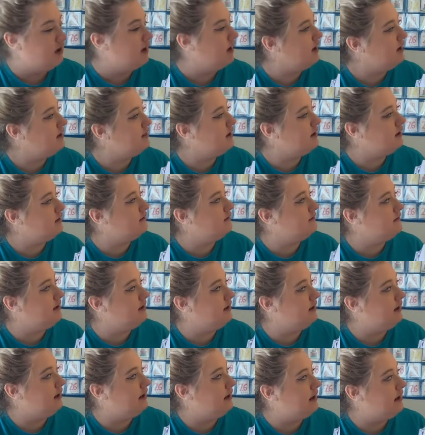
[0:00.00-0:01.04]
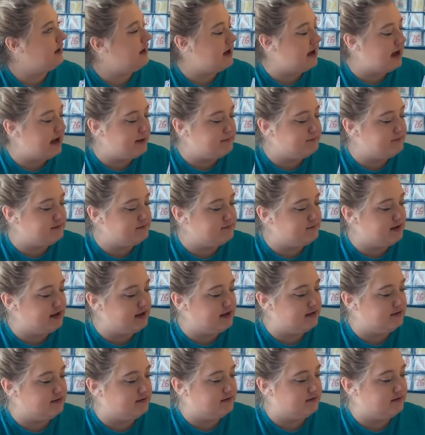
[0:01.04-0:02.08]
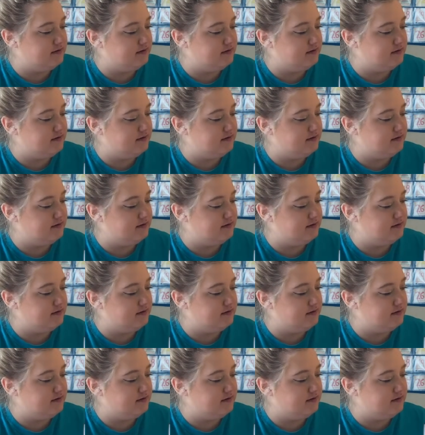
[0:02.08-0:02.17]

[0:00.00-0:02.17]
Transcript: And there's the abdomen.